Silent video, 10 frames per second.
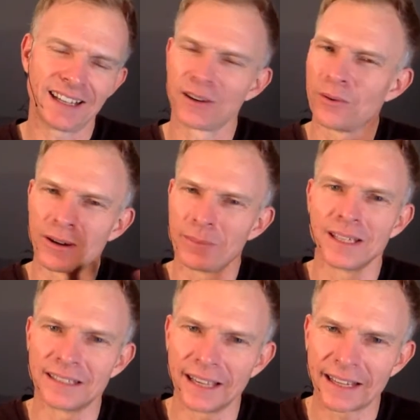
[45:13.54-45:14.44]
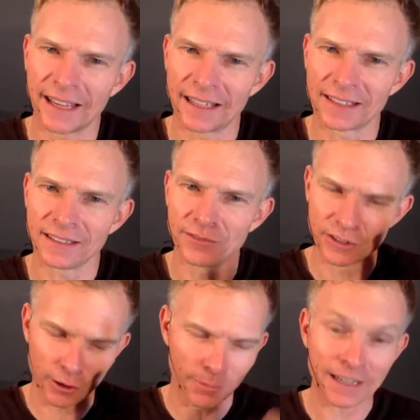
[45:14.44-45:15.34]
I don't want to be a dickhead, even
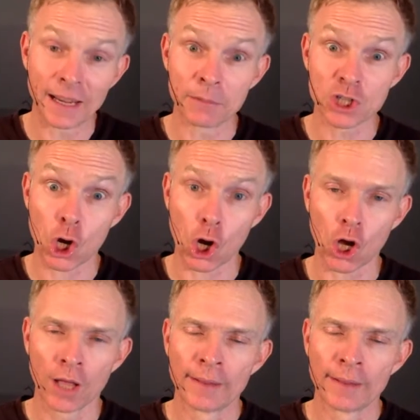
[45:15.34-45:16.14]
though my name is Koch.